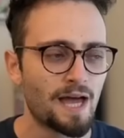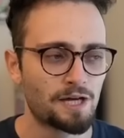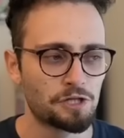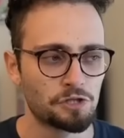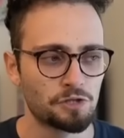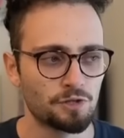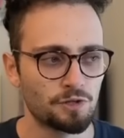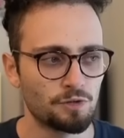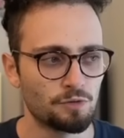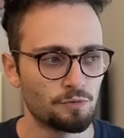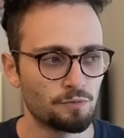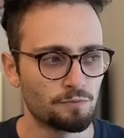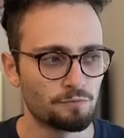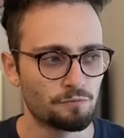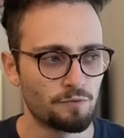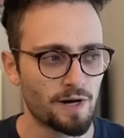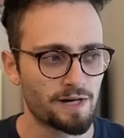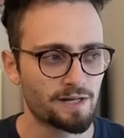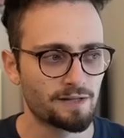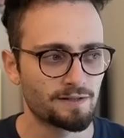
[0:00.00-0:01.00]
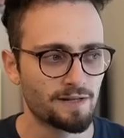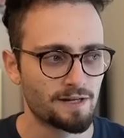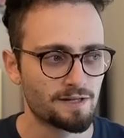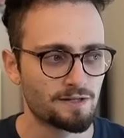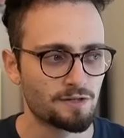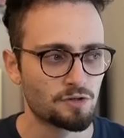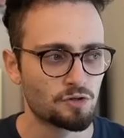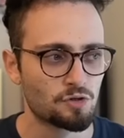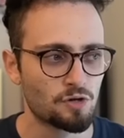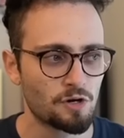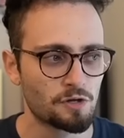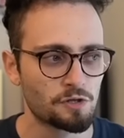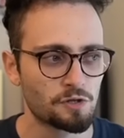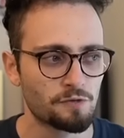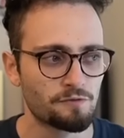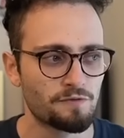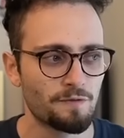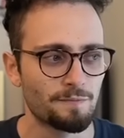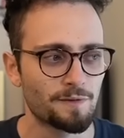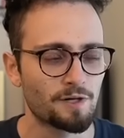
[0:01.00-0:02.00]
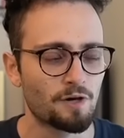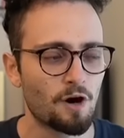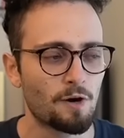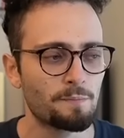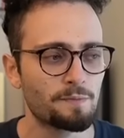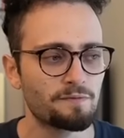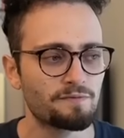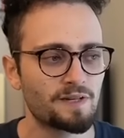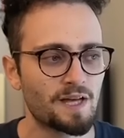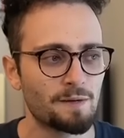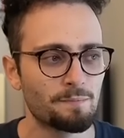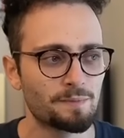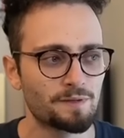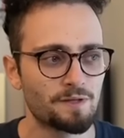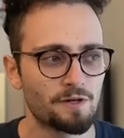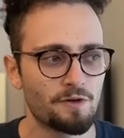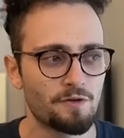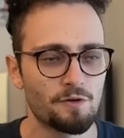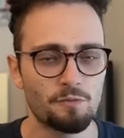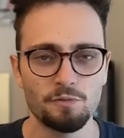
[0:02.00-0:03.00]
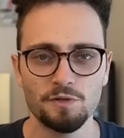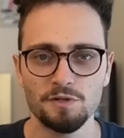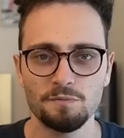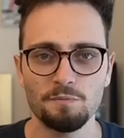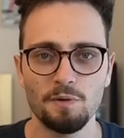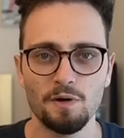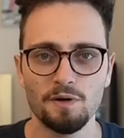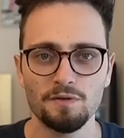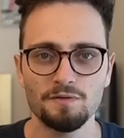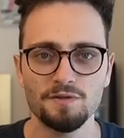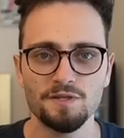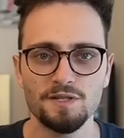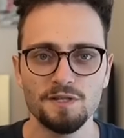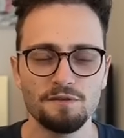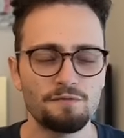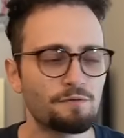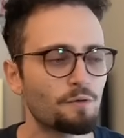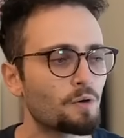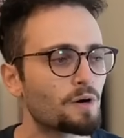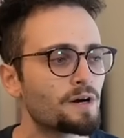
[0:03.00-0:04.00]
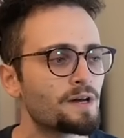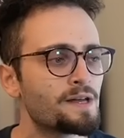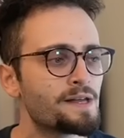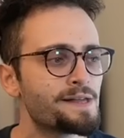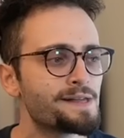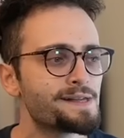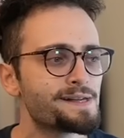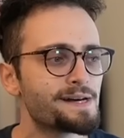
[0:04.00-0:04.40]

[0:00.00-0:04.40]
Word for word: Actually, you'll recognize the structure from the Karpov game, but there there was a pawn on c four,